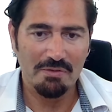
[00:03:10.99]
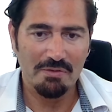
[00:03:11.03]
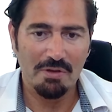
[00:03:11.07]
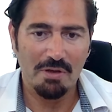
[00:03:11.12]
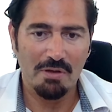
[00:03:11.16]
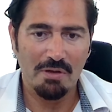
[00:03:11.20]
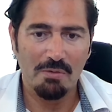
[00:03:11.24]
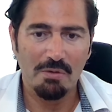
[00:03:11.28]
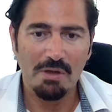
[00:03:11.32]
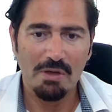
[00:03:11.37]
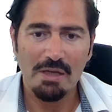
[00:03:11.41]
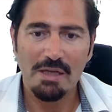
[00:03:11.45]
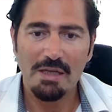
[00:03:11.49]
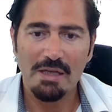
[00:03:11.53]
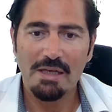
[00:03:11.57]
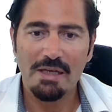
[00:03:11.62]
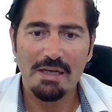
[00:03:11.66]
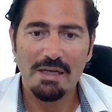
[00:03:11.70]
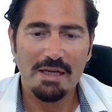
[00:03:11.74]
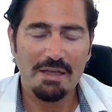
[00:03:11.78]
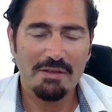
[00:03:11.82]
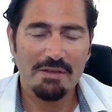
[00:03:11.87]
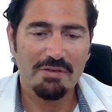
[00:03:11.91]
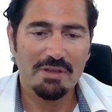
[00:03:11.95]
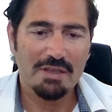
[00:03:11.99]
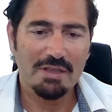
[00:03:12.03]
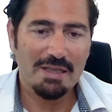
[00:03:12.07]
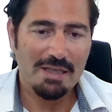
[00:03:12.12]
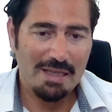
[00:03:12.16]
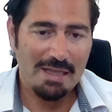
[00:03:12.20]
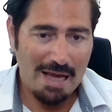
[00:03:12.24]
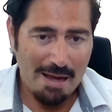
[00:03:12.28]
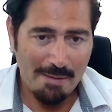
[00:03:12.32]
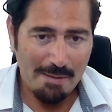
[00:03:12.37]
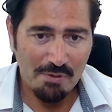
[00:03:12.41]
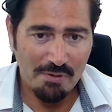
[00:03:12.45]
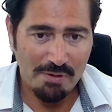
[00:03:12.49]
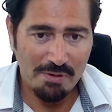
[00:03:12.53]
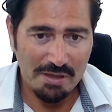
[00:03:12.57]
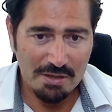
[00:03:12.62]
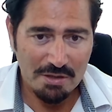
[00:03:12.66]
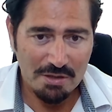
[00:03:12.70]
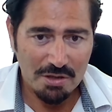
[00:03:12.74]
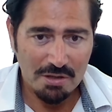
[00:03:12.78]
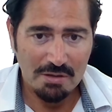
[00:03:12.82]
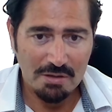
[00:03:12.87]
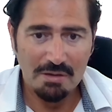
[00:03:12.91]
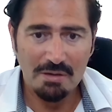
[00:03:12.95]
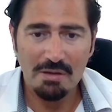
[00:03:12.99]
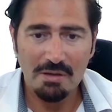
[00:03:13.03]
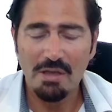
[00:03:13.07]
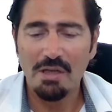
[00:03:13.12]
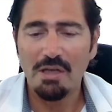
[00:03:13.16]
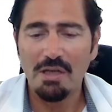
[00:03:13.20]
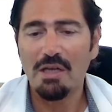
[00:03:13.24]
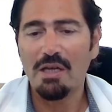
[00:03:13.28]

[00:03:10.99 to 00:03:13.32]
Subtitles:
So it's a collaboration.